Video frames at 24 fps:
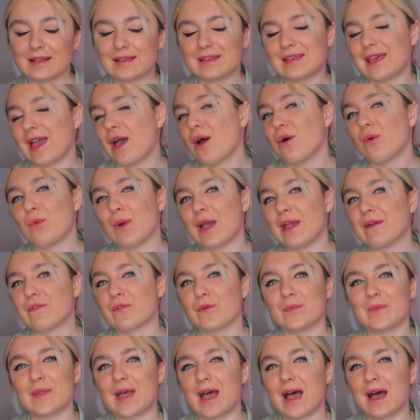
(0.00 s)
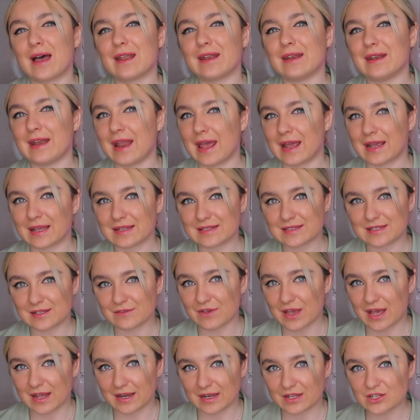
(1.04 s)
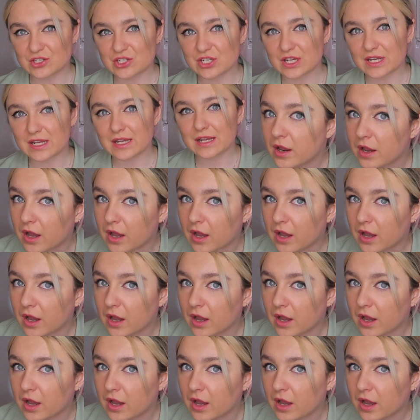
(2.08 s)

get away from that negative energy.